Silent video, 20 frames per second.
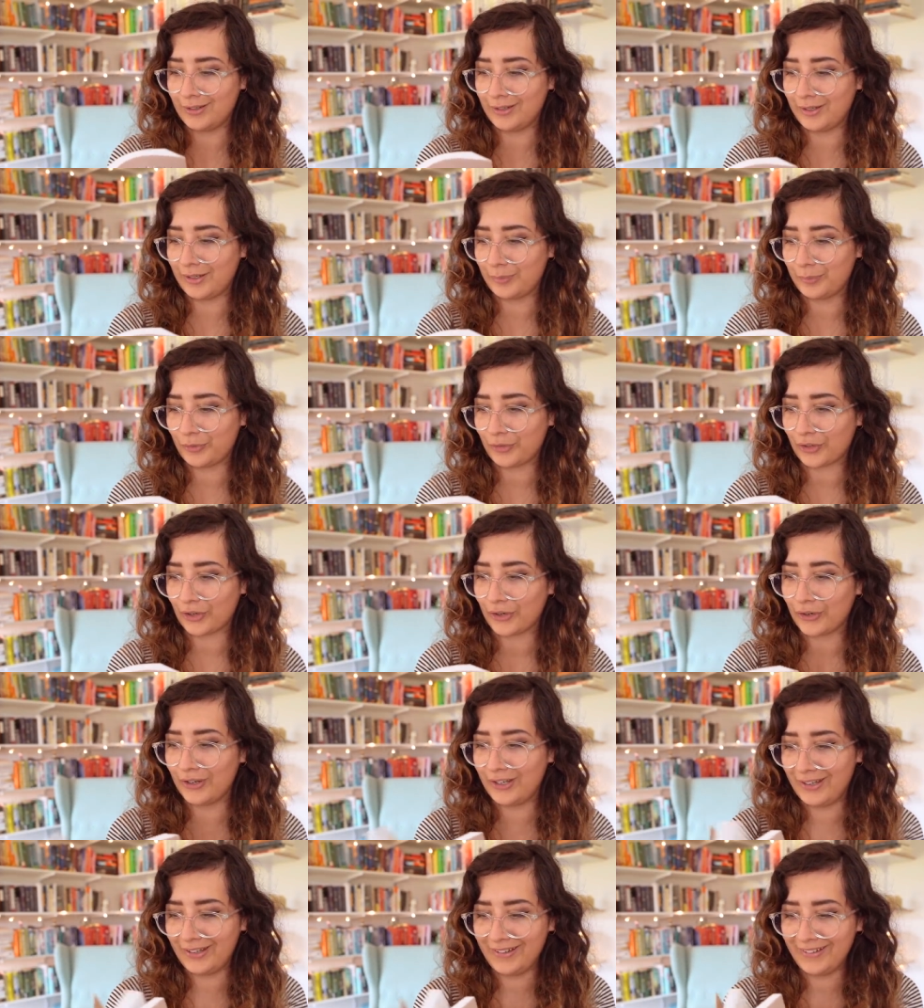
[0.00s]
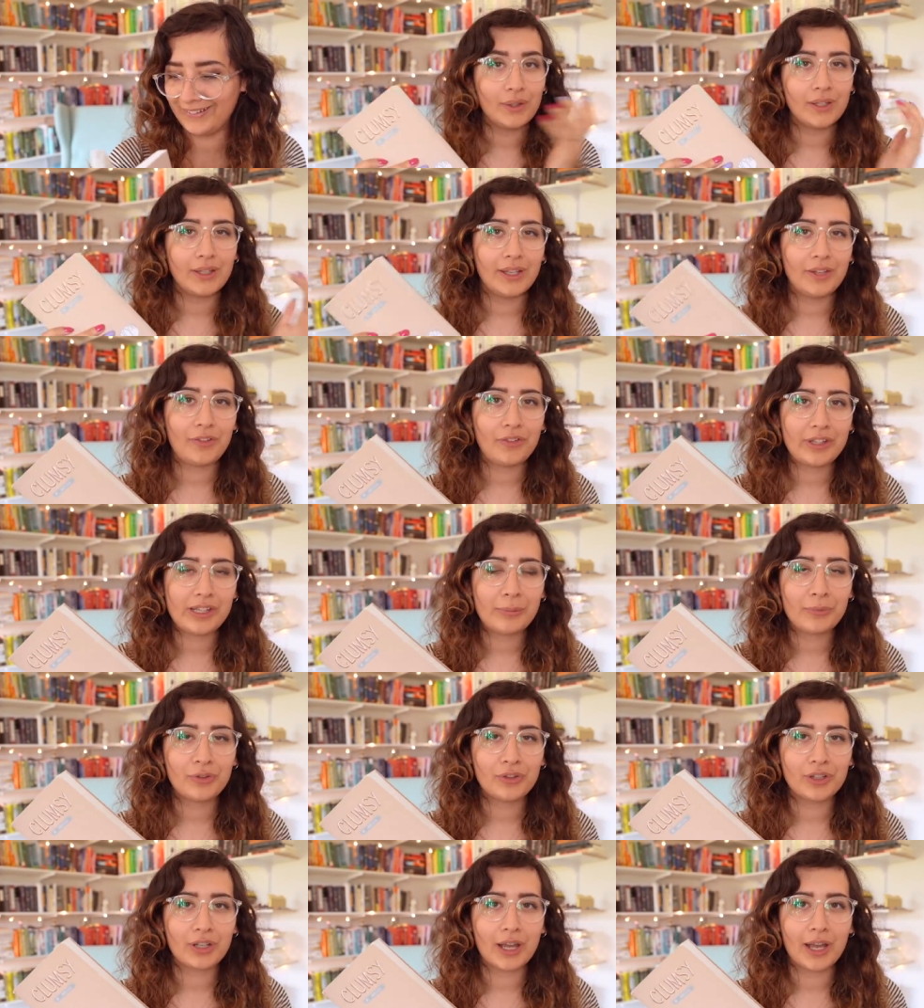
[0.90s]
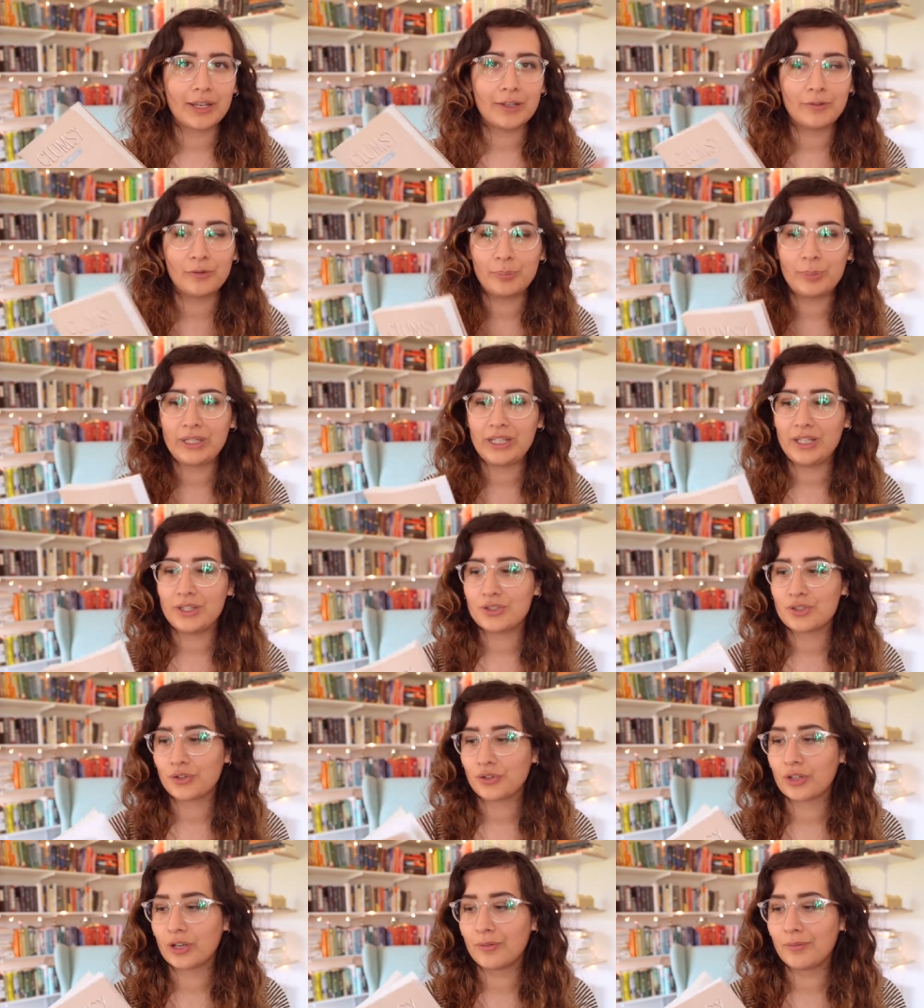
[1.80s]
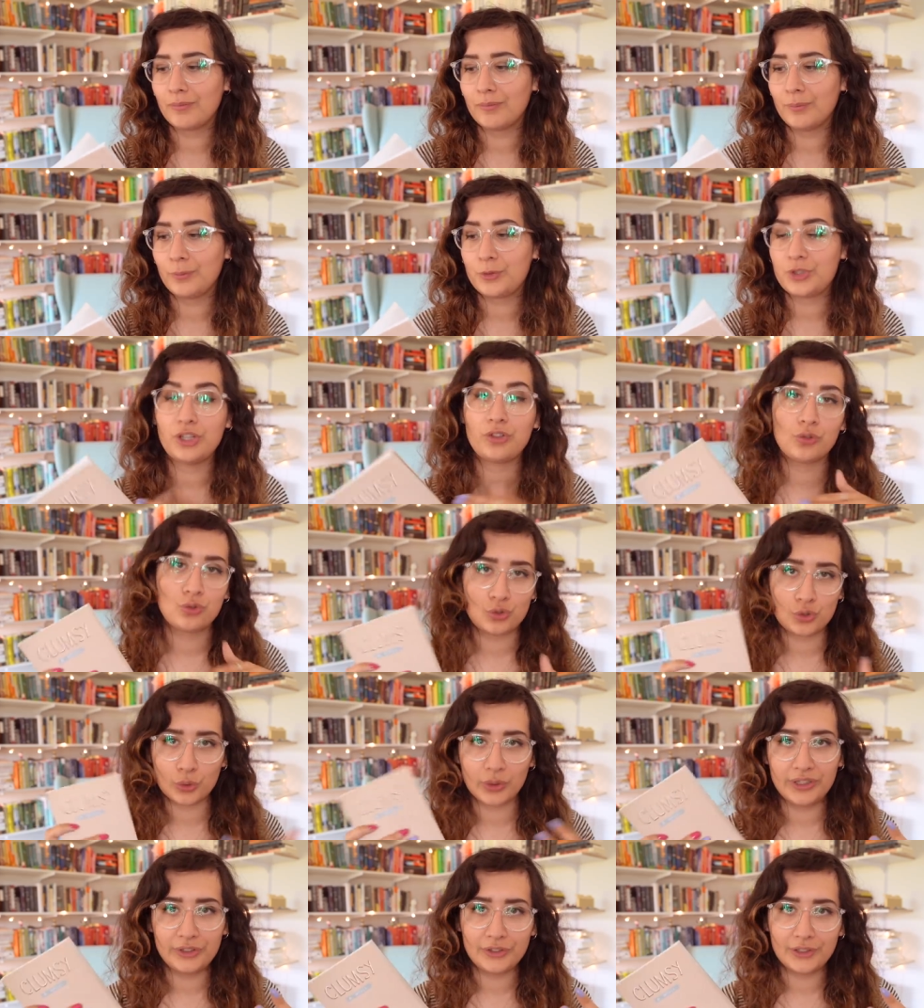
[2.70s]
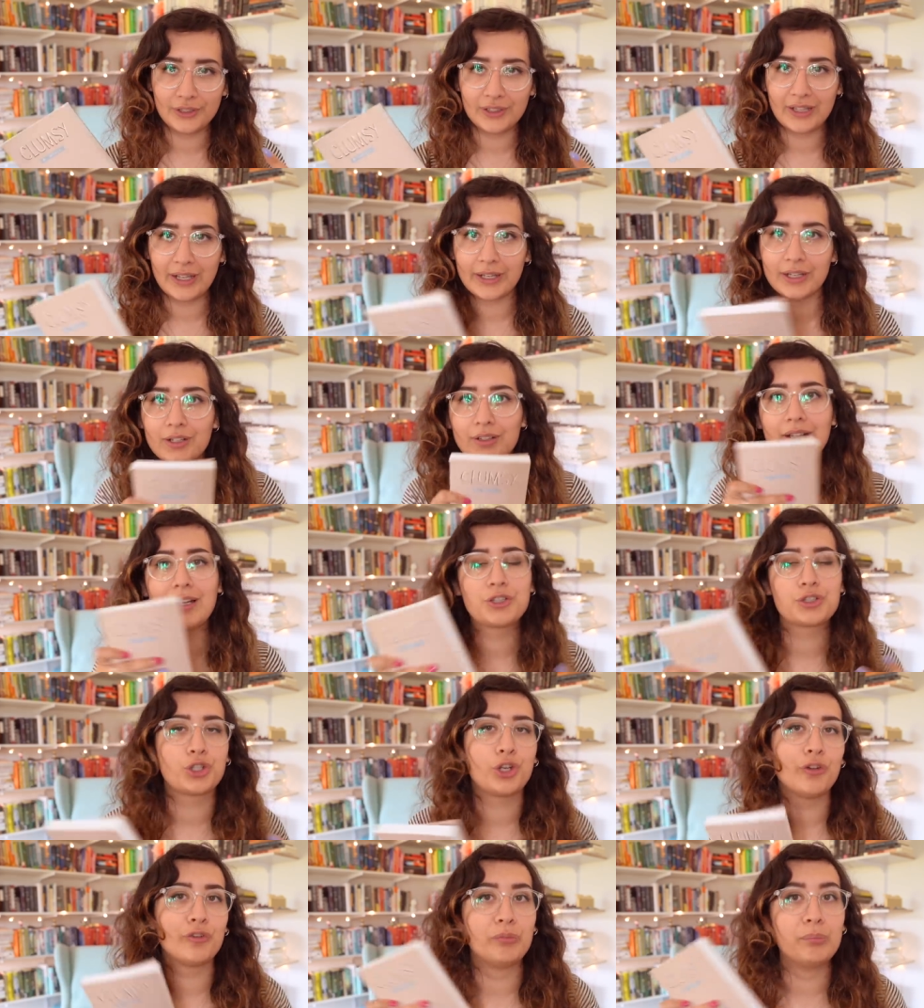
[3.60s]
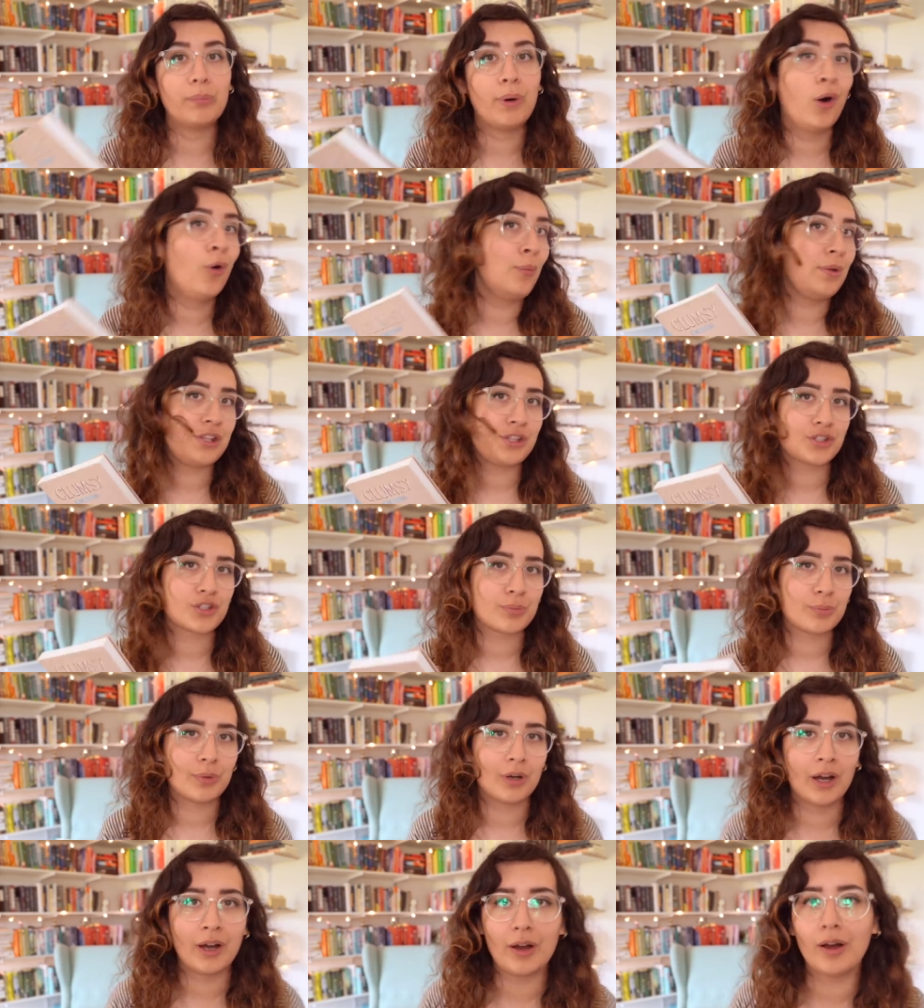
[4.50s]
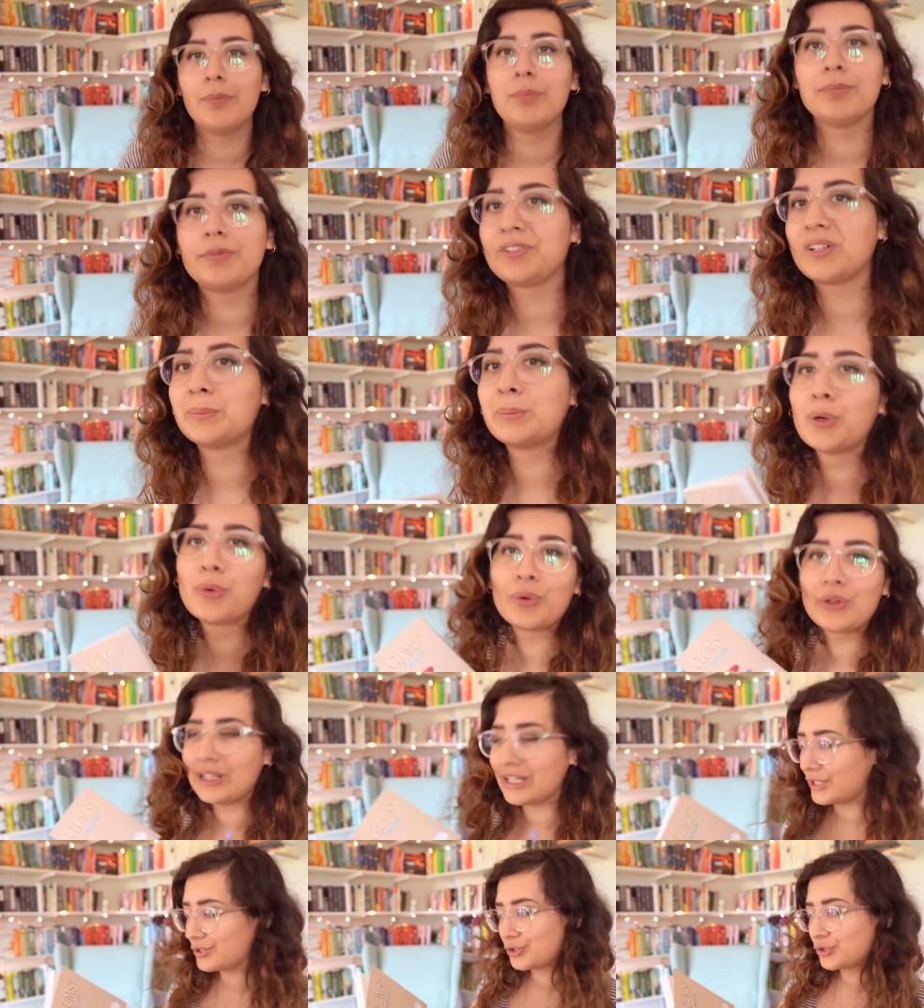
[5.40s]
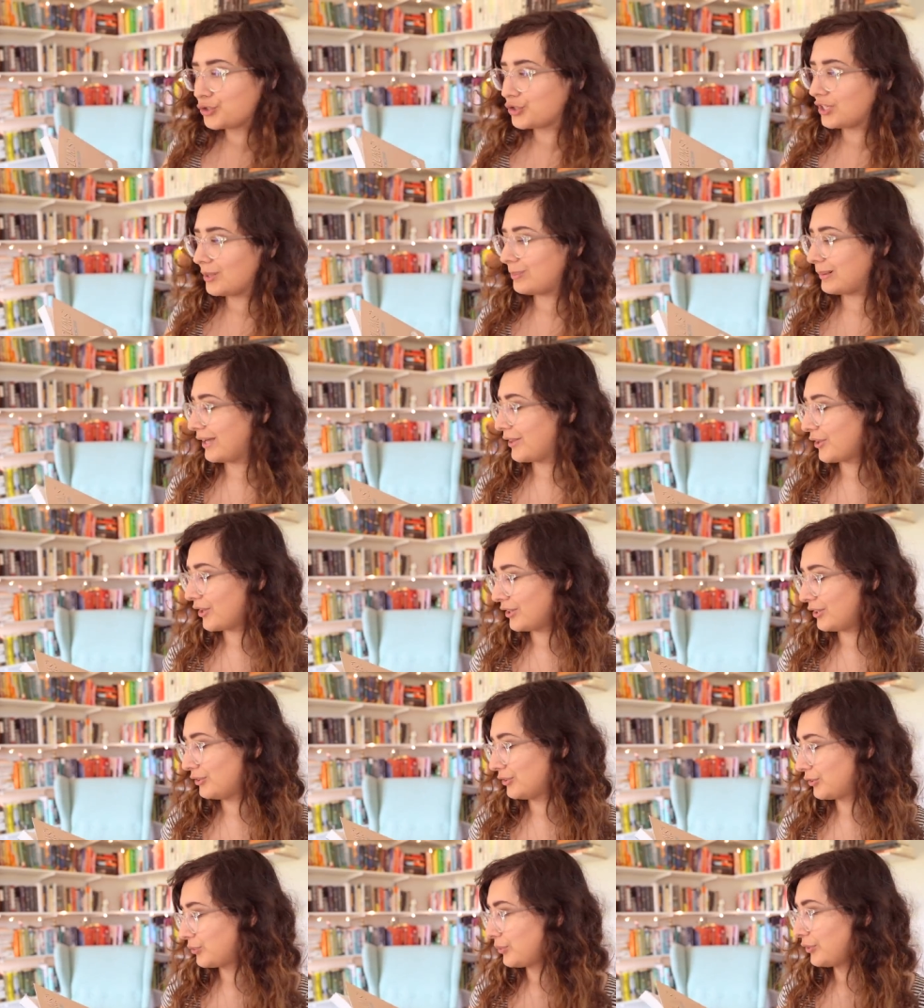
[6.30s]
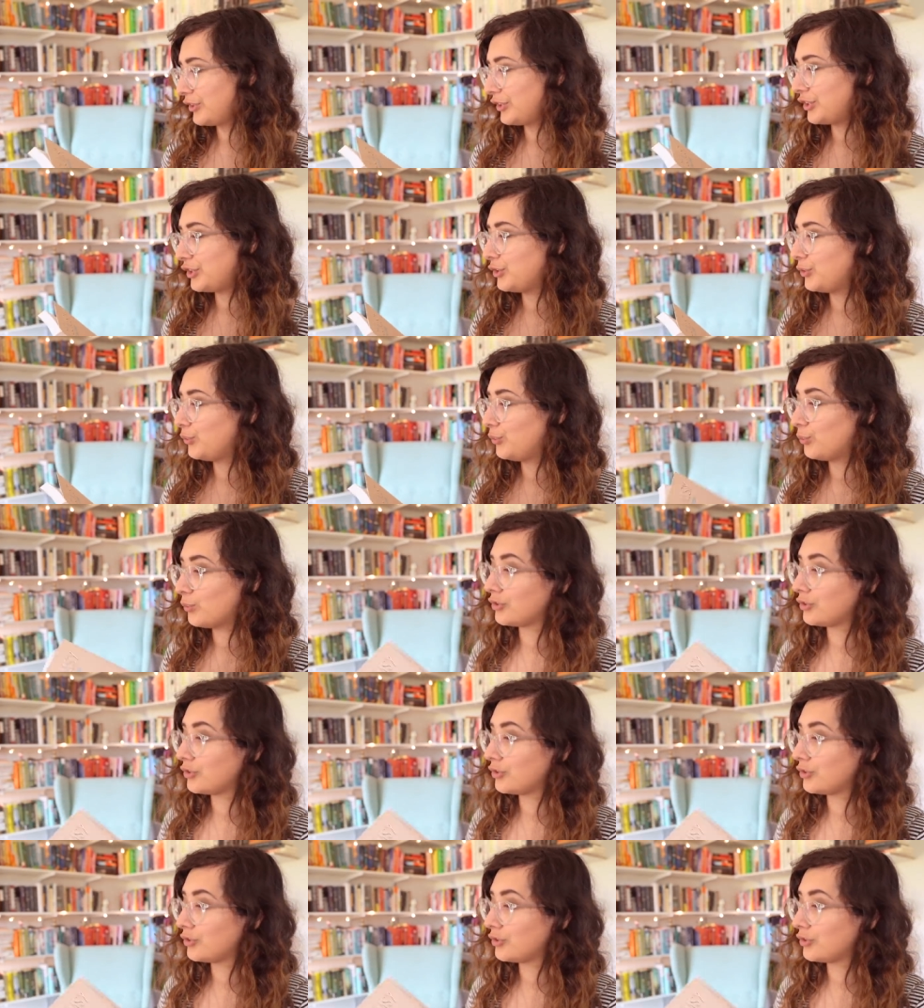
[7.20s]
I'm sorry. It seems to kind of be just a disjointed, like, collection of moments um, from a relationship. I thought it looked really cute.